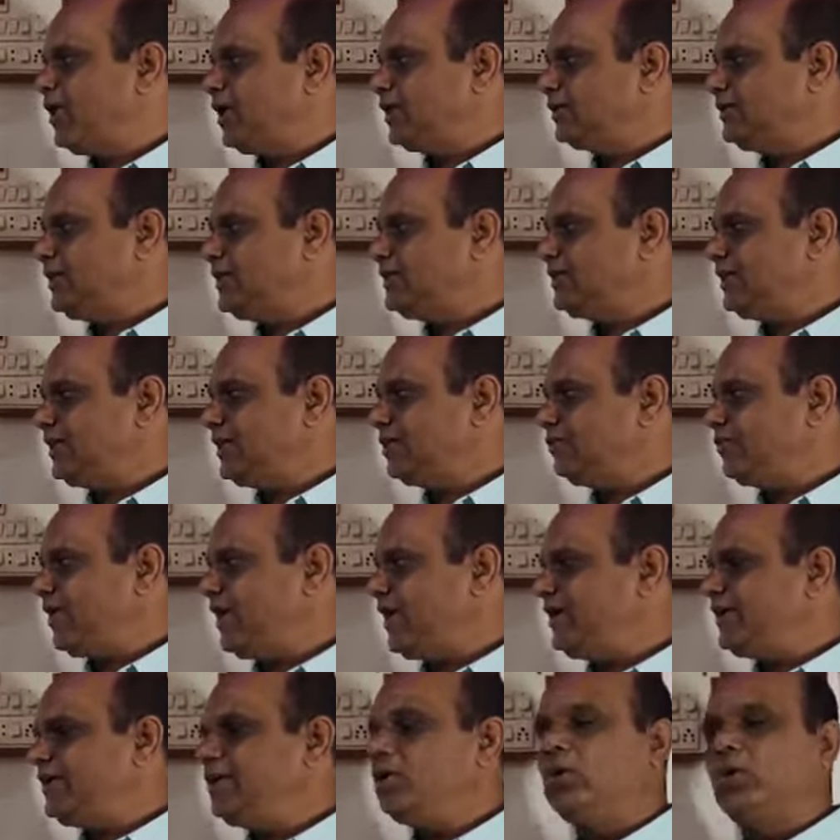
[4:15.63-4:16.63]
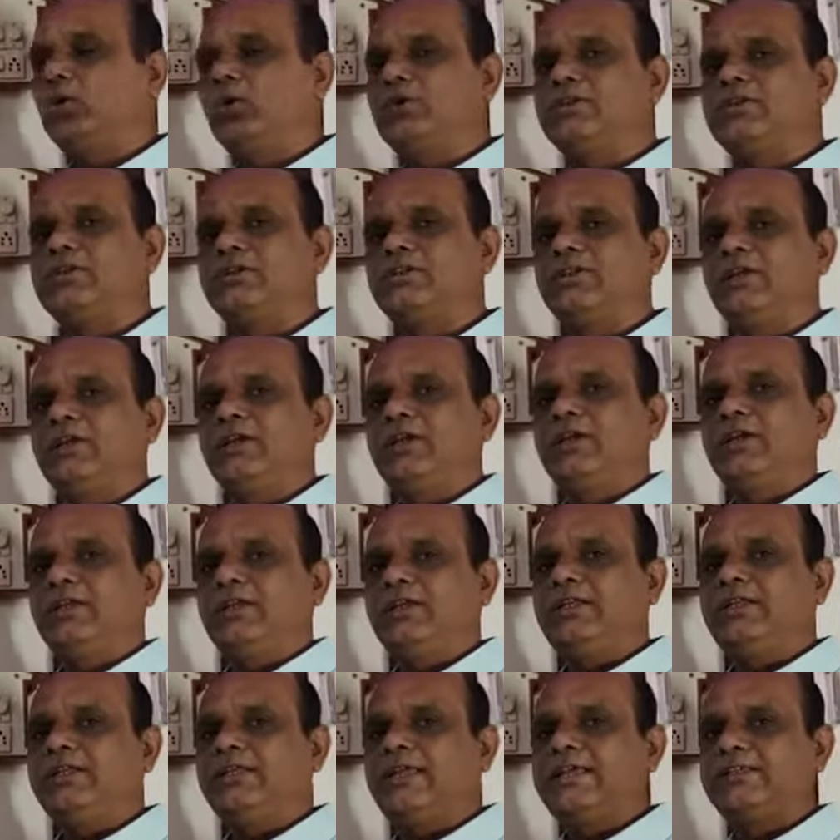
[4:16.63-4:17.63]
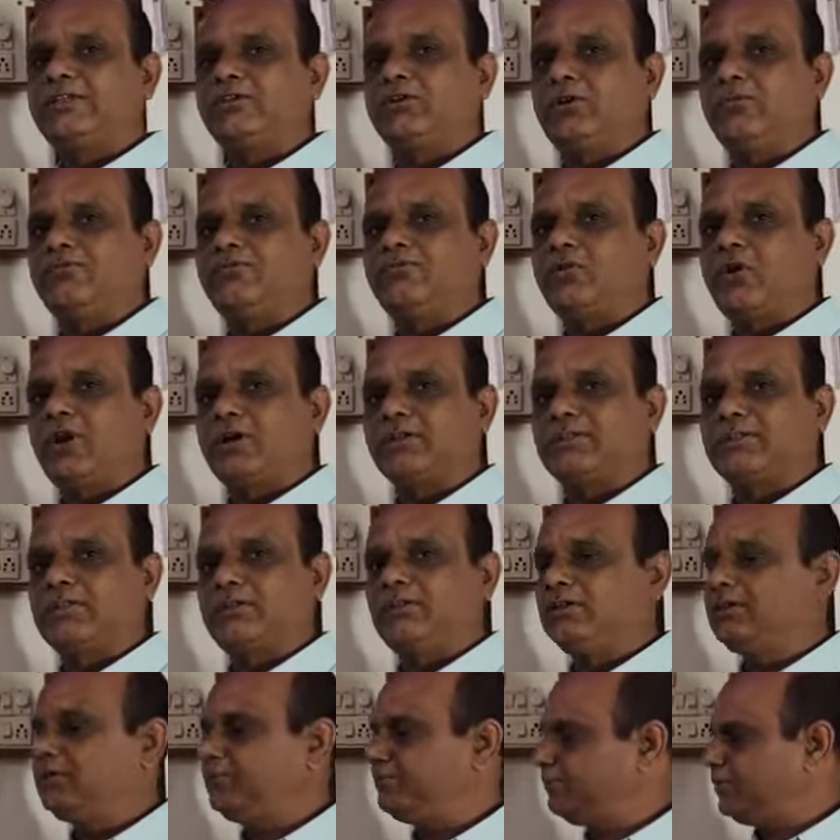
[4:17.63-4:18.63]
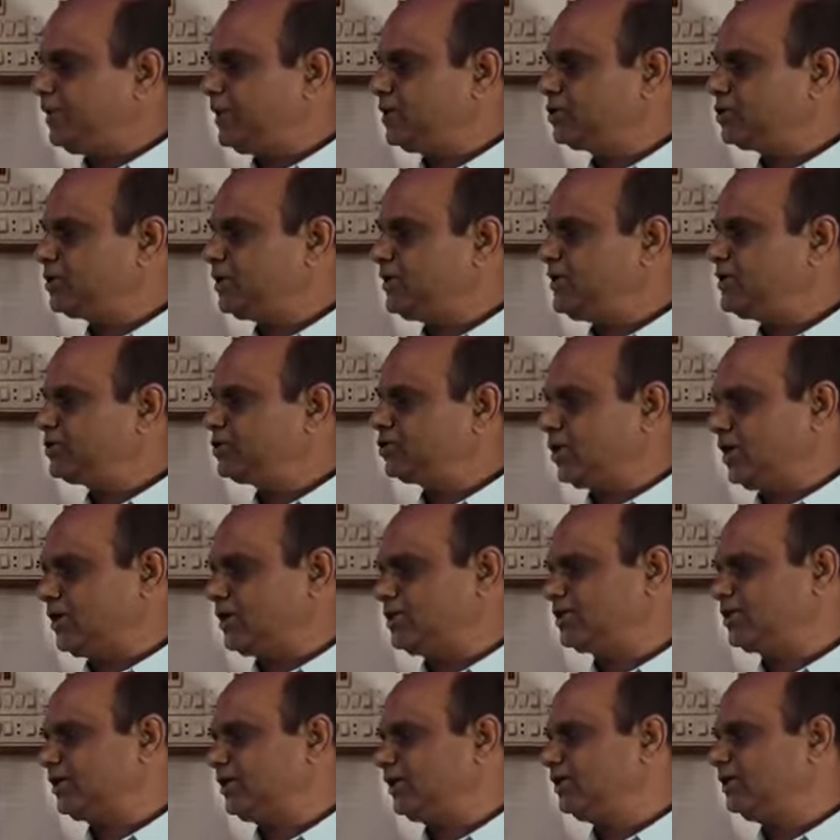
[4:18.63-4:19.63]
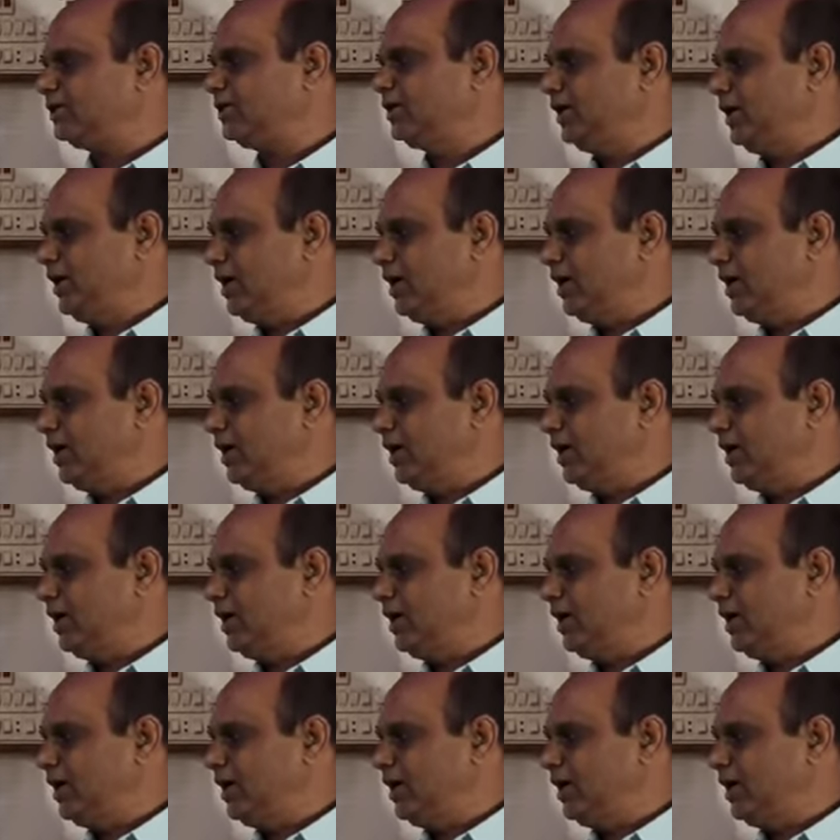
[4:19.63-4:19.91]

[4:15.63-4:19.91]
This equality holds in case of function is constant,